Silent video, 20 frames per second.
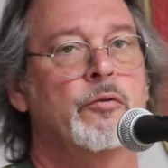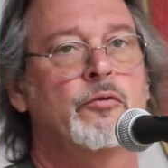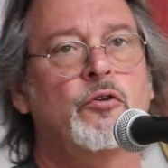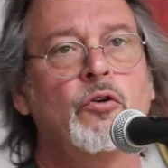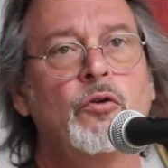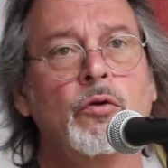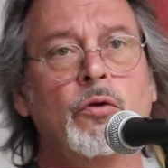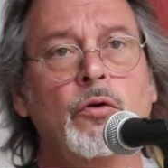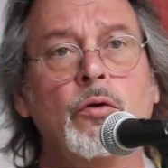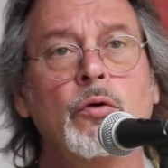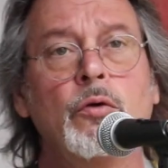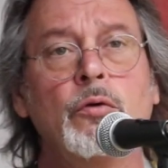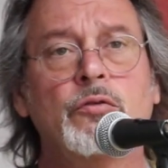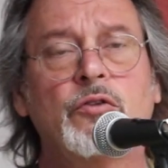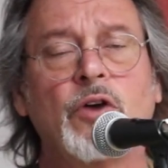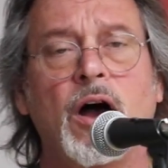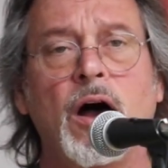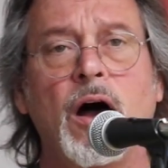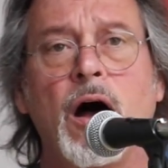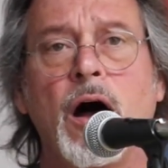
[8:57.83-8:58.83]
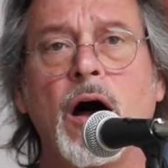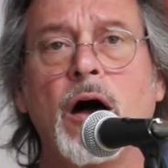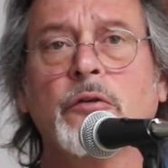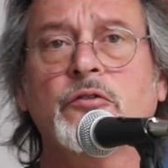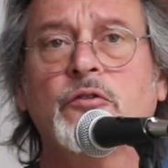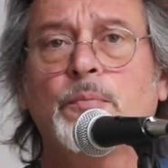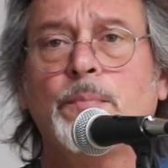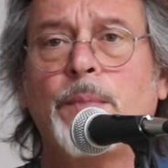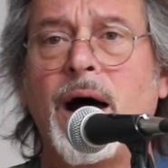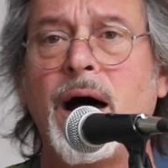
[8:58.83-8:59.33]
2 tall
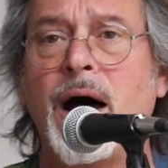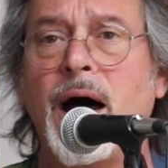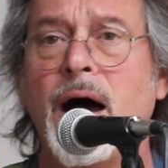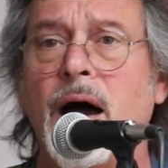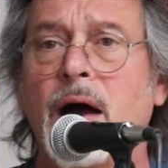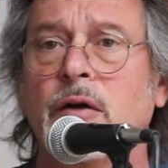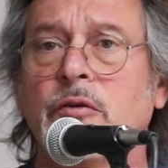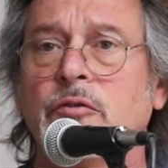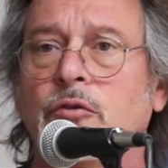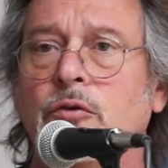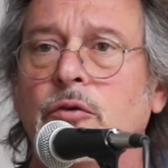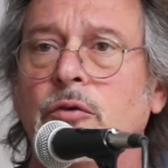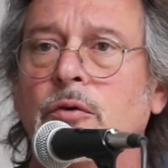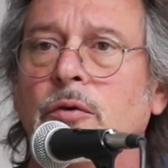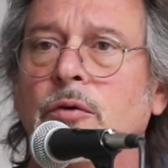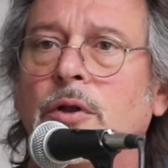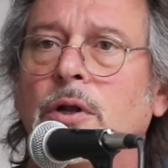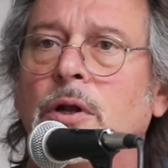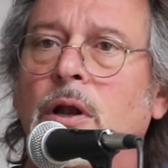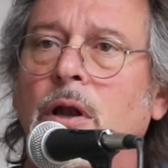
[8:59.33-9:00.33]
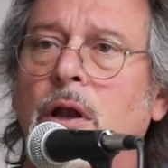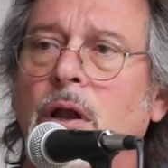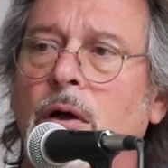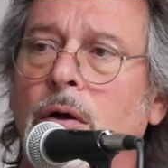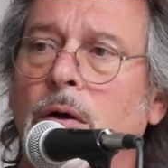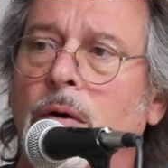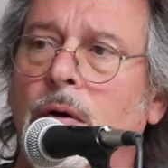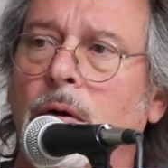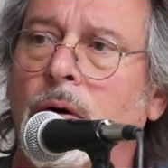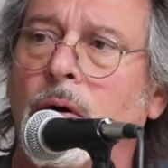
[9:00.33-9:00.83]
spires through the
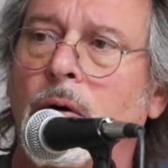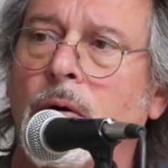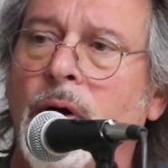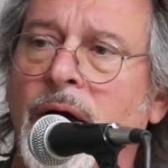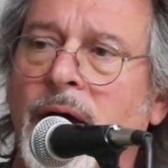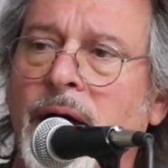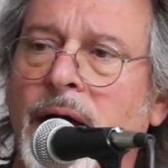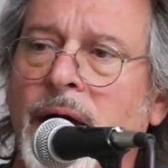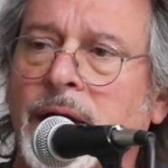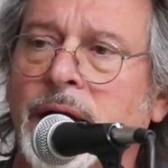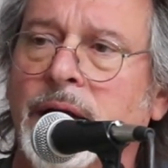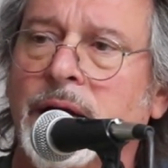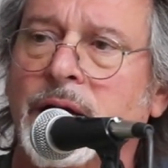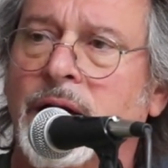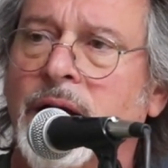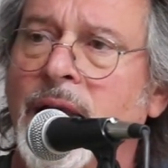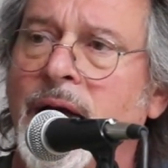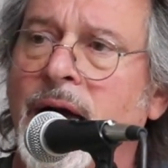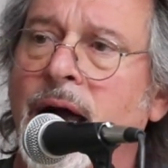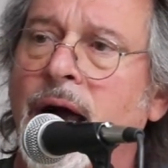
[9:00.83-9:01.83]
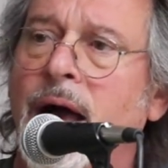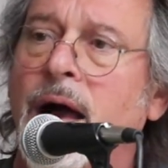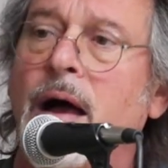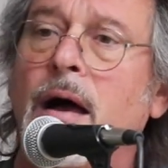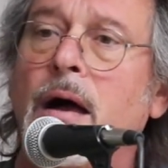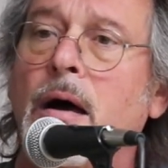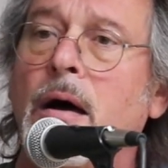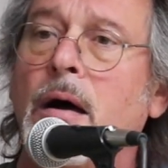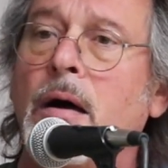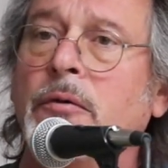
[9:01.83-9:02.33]
low-hanging
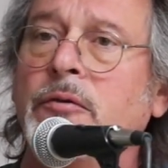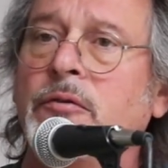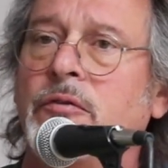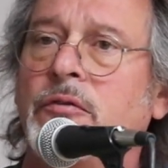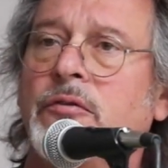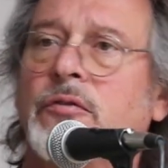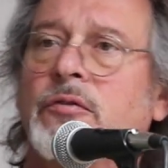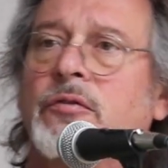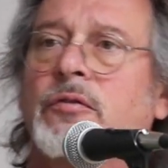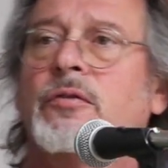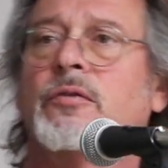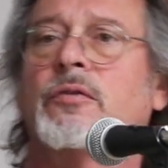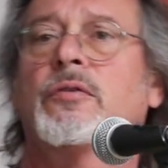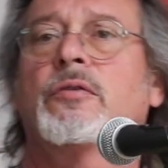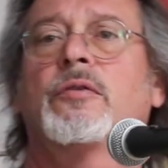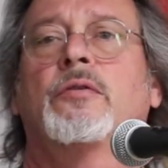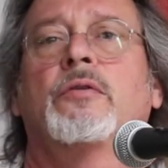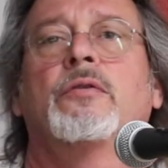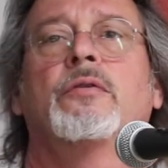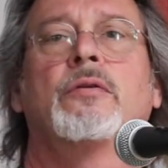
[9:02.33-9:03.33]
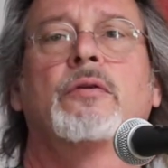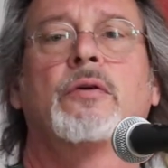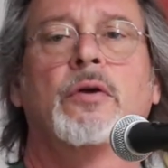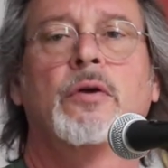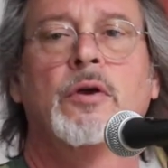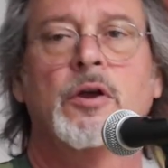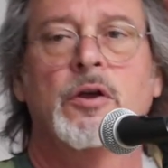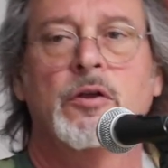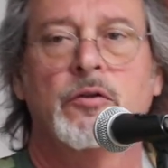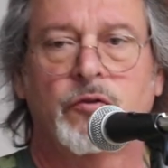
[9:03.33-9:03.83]
clouds.
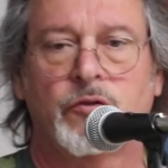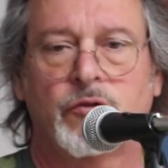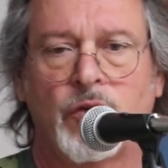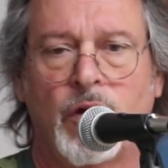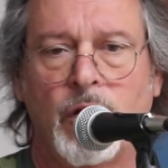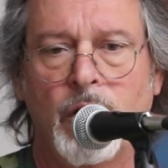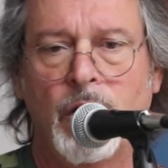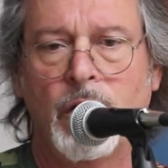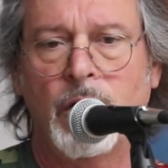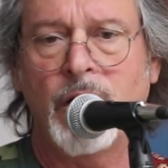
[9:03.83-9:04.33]
It's all